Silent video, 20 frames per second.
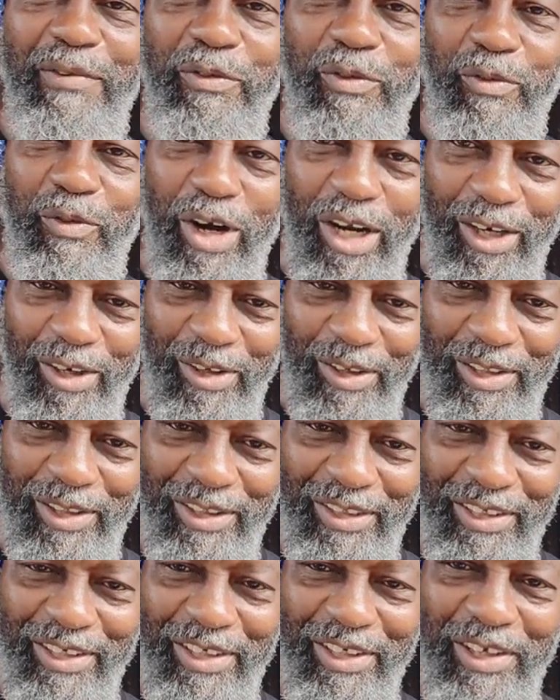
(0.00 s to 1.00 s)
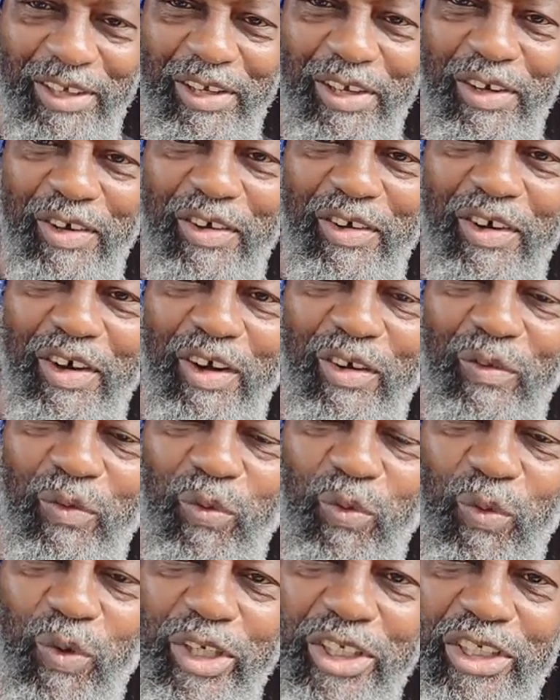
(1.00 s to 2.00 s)
have a record of
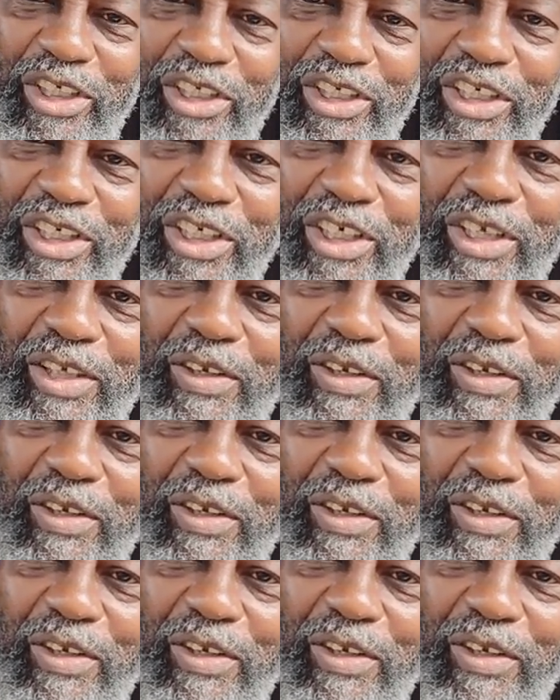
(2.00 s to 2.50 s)
which